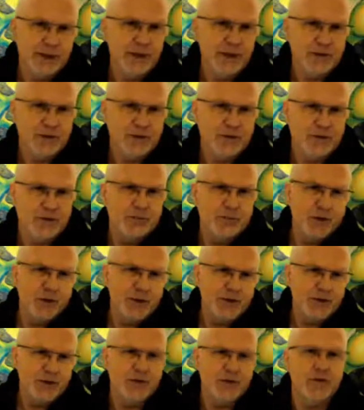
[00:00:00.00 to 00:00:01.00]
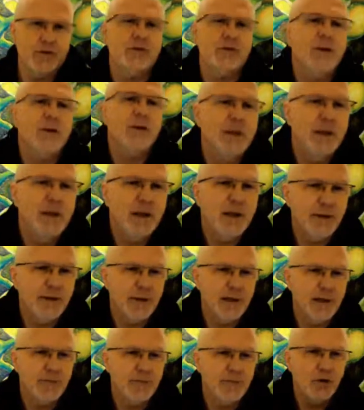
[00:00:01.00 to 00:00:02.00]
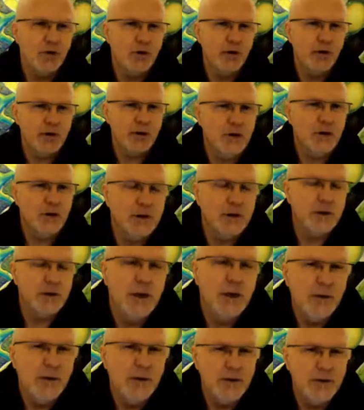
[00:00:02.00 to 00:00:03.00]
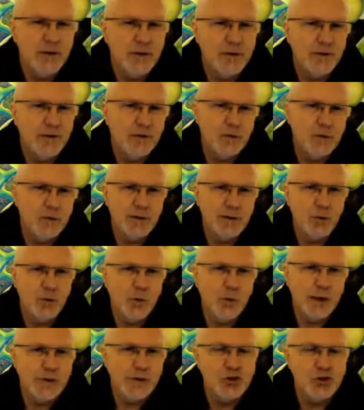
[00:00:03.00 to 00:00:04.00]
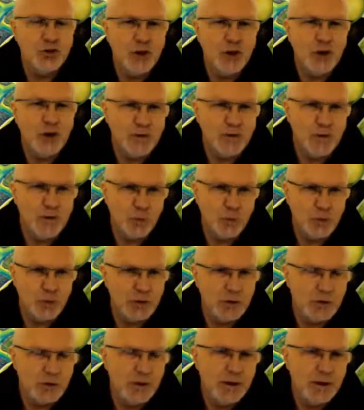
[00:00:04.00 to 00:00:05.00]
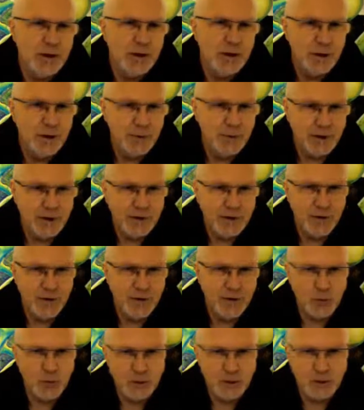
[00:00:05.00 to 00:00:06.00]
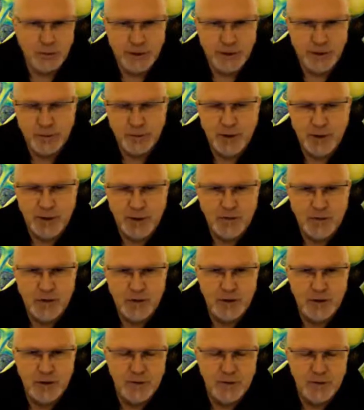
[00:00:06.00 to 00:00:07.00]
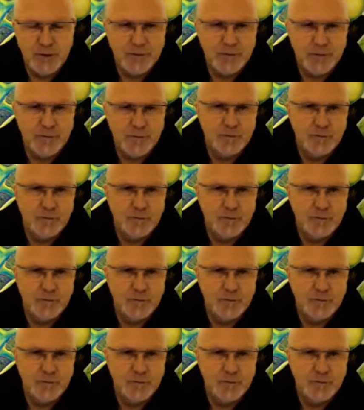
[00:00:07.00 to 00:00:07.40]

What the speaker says: else as a present that keeps going on, then this will be a way to change this world and make this world a better place to live in.